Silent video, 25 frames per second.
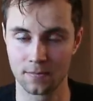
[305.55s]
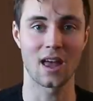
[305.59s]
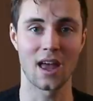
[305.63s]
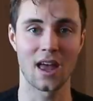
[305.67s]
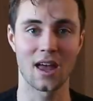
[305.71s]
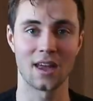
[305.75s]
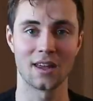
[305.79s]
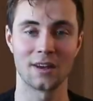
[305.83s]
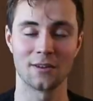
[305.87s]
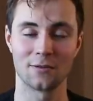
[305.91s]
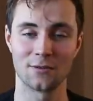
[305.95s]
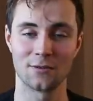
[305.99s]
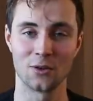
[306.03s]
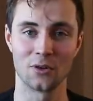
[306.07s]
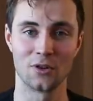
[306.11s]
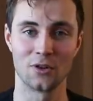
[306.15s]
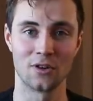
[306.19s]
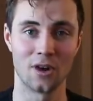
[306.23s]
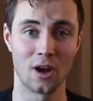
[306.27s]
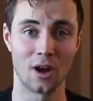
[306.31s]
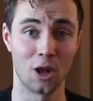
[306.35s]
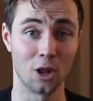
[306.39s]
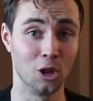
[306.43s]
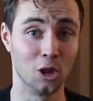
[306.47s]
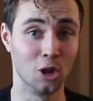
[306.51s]
And if
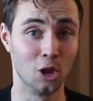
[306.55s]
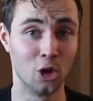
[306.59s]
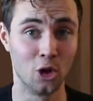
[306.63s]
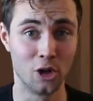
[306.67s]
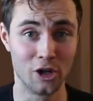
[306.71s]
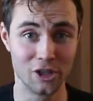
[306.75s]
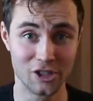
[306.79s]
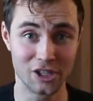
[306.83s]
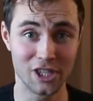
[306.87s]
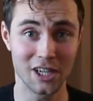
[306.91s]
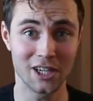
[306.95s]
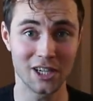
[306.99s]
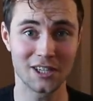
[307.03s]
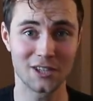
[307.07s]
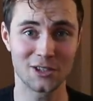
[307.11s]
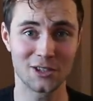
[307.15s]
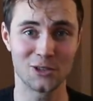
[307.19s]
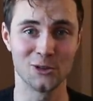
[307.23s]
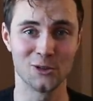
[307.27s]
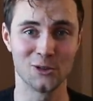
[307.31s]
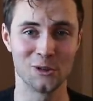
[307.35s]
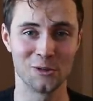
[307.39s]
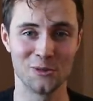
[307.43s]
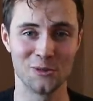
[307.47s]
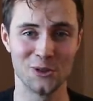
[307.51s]
you're allergic
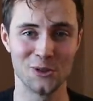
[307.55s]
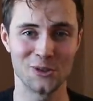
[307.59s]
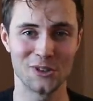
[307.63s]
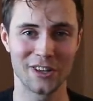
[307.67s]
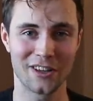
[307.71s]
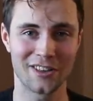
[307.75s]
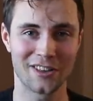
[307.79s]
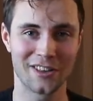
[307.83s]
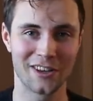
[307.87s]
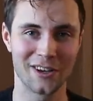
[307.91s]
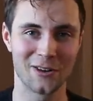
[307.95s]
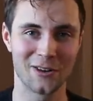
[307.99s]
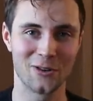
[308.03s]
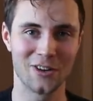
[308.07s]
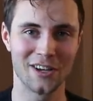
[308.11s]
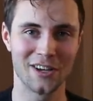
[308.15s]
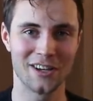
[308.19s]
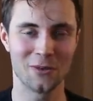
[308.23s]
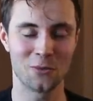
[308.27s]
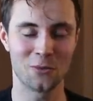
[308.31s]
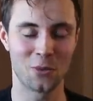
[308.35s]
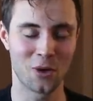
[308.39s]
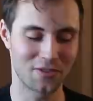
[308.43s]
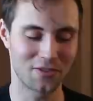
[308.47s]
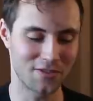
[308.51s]
to music
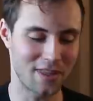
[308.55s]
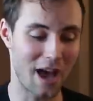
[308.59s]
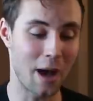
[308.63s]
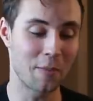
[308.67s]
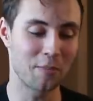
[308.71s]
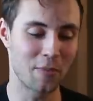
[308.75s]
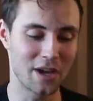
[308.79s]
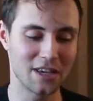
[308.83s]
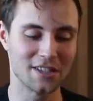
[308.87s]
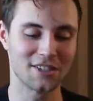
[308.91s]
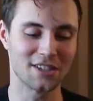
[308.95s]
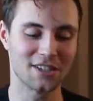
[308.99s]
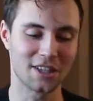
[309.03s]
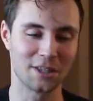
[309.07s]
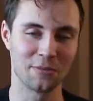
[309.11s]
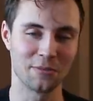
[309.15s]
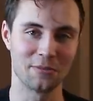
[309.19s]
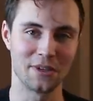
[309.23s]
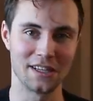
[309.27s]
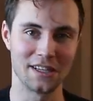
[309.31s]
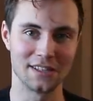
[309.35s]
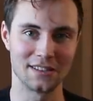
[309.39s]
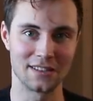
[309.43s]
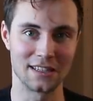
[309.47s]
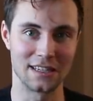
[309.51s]
theory, what that basically
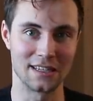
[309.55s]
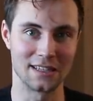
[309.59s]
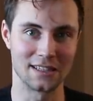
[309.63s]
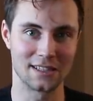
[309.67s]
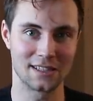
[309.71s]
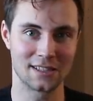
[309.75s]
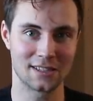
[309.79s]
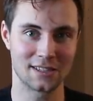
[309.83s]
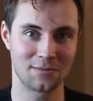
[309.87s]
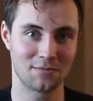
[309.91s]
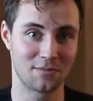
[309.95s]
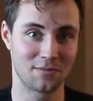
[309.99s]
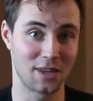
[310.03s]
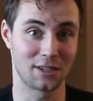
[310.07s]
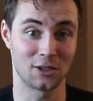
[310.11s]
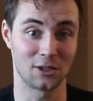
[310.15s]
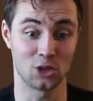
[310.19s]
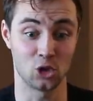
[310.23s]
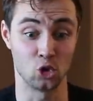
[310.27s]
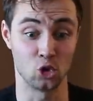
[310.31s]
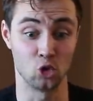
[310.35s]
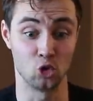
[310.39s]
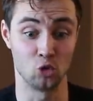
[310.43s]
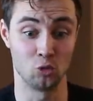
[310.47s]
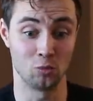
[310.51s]
means is that
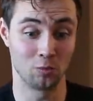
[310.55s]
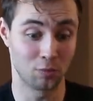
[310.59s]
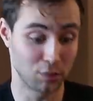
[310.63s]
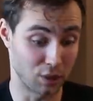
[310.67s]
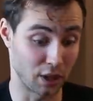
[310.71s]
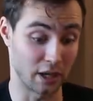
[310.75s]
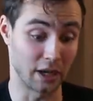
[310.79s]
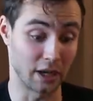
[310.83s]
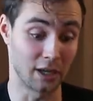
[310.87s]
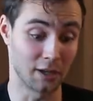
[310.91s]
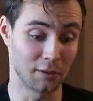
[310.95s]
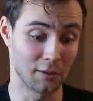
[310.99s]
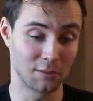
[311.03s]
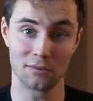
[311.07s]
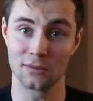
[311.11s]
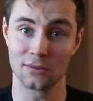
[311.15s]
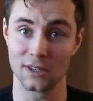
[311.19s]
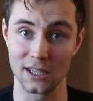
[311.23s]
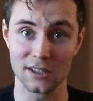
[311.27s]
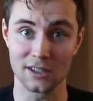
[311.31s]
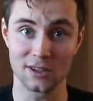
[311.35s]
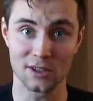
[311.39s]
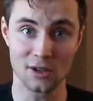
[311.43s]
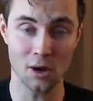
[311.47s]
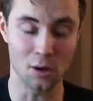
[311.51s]
you play
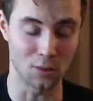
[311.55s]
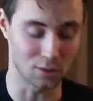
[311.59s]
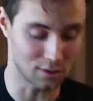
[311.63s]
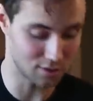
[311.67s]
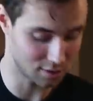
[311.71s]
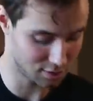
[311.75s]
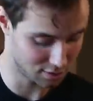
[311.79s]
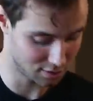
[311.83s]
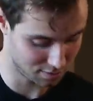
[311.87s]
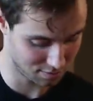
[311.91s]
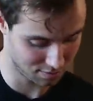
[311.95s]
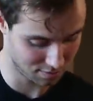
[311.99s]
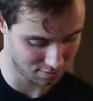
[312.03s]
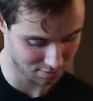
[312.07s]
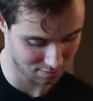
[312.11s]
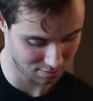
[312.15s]
these notes.